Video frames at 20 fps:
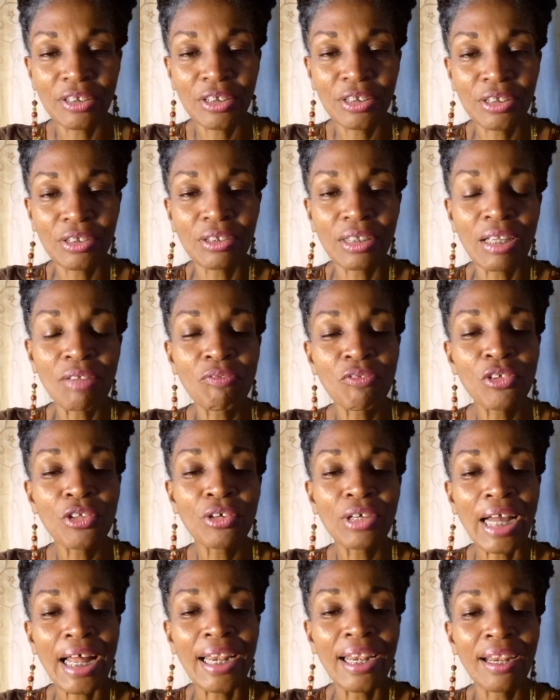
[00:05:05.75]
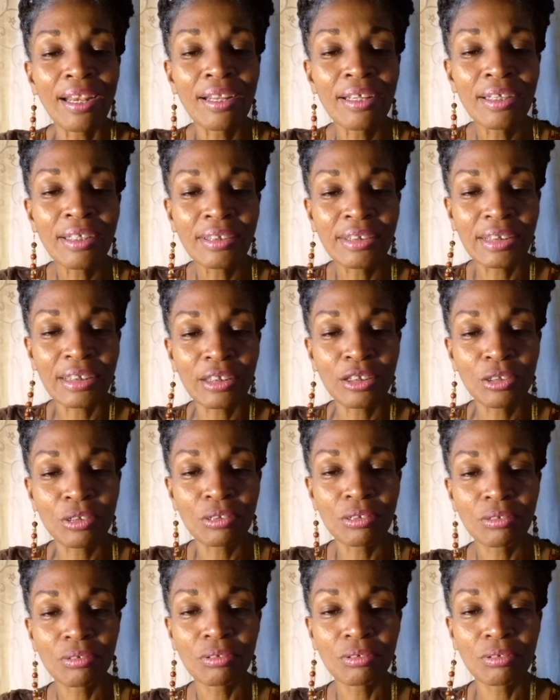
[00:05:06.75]
So if you're allergic
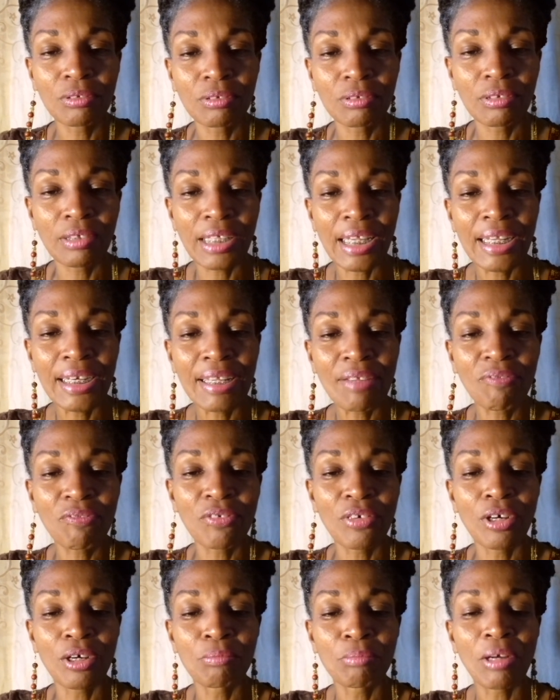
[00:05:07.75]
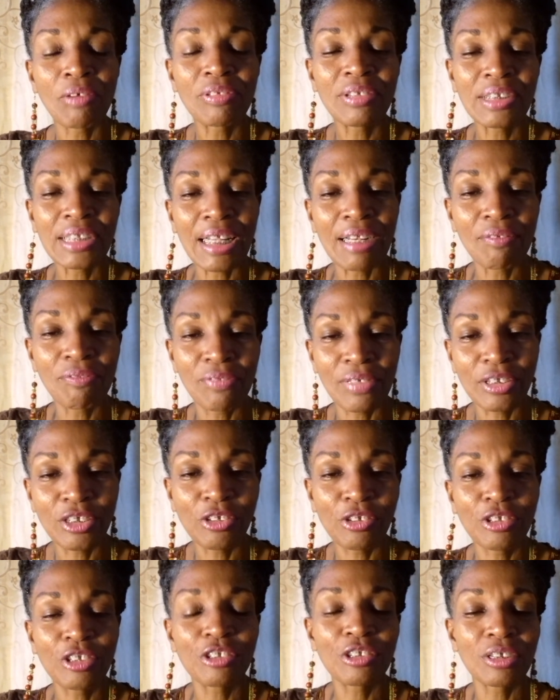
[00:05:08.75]
to any form of
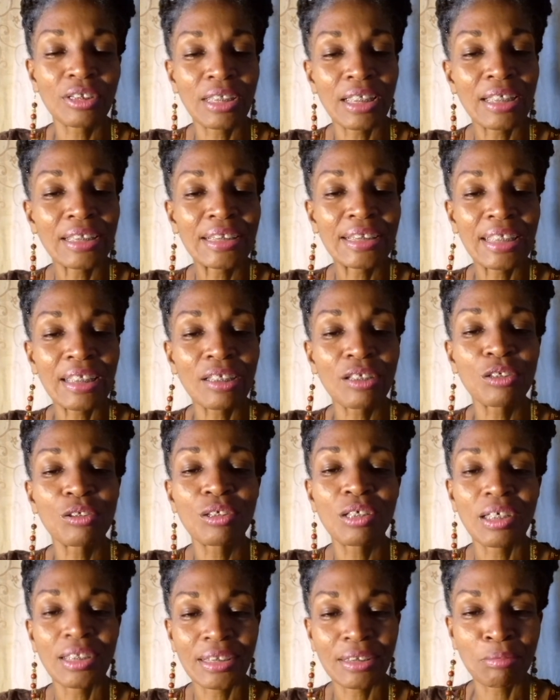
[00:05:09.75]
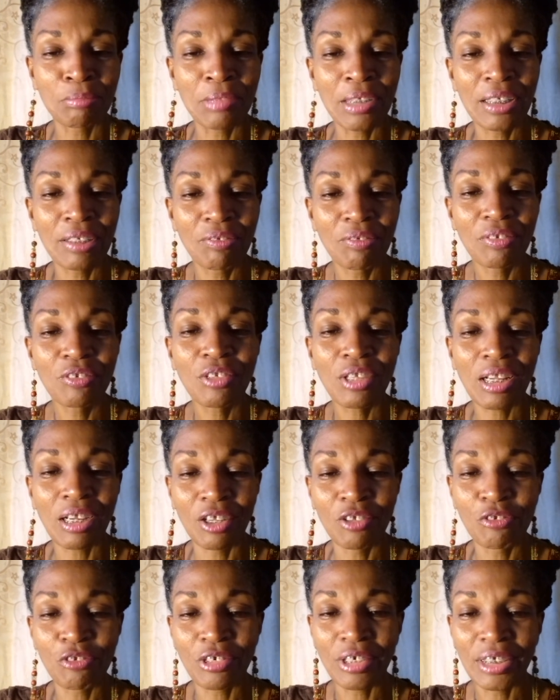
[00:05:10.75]
shellfish, you should not take glucosamine
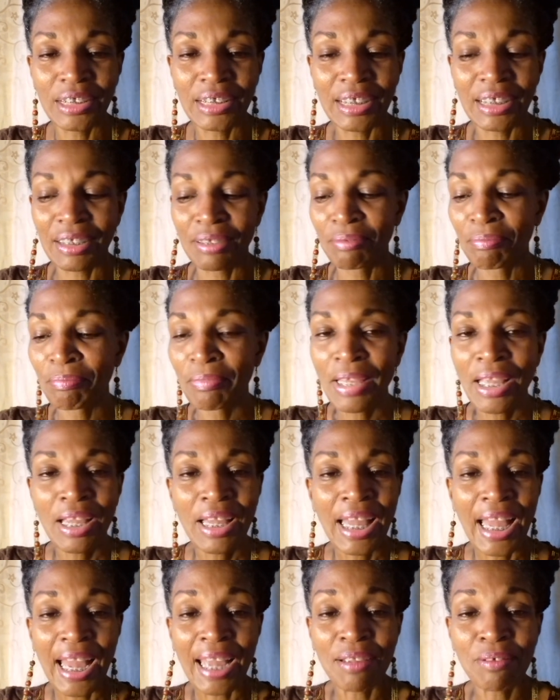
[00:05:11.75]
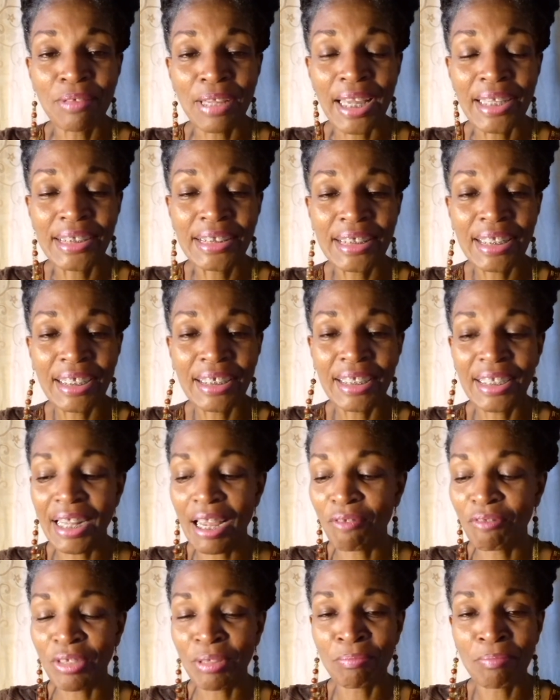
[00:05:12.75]
chondroitin. I started
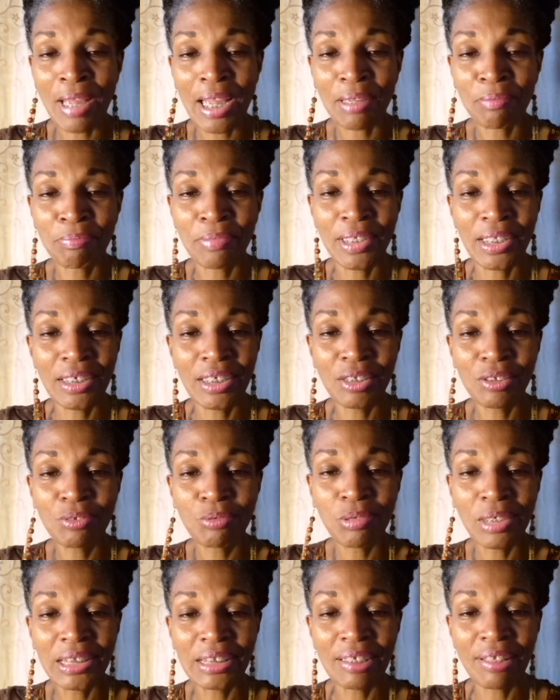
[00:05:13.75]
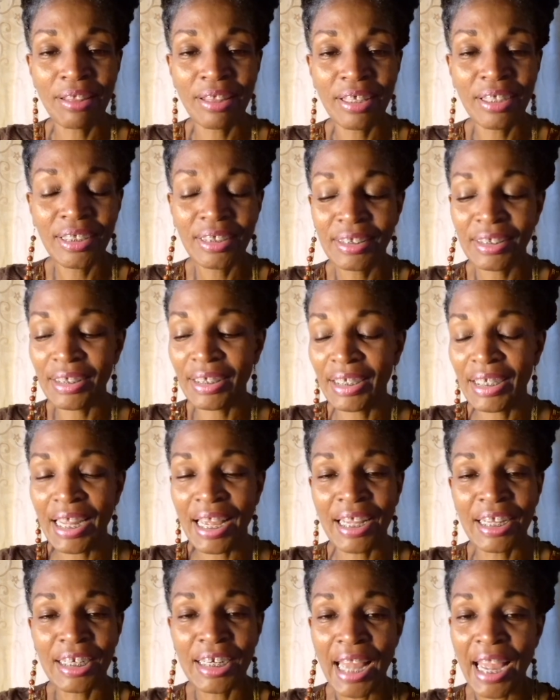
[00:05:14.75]
having back pain in 2013
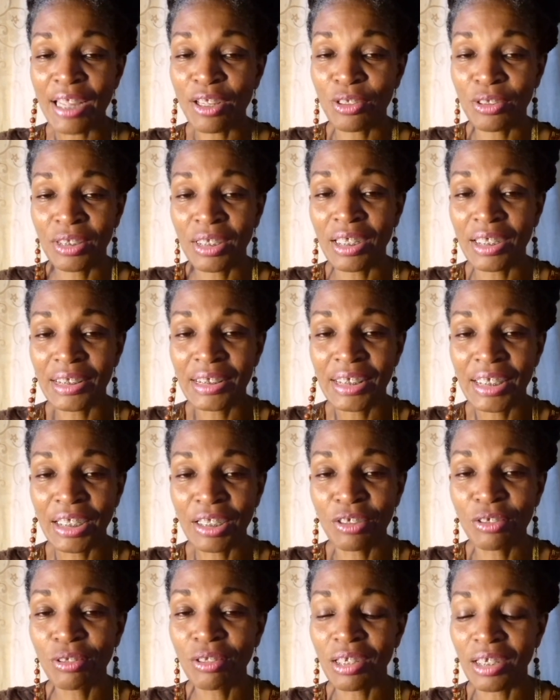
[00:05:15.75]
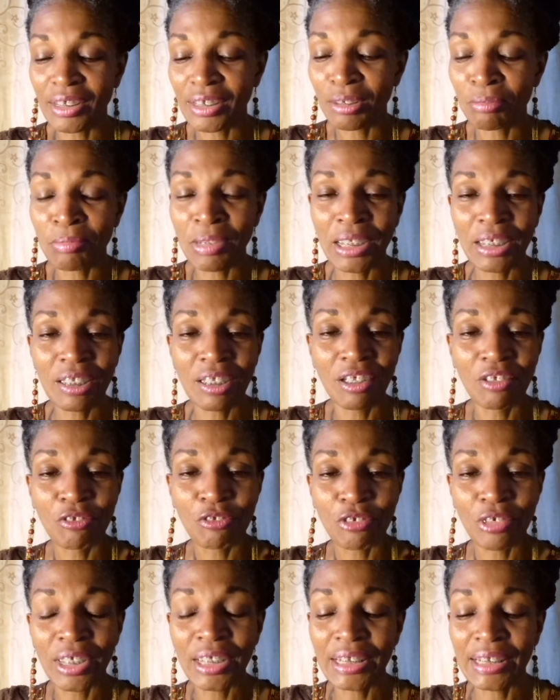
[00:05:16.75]
and I could not take glucosamine
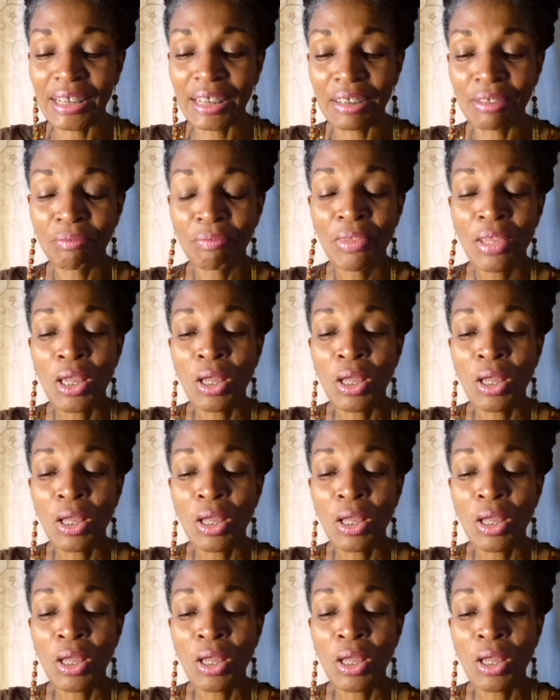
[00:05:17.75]
chondroitin.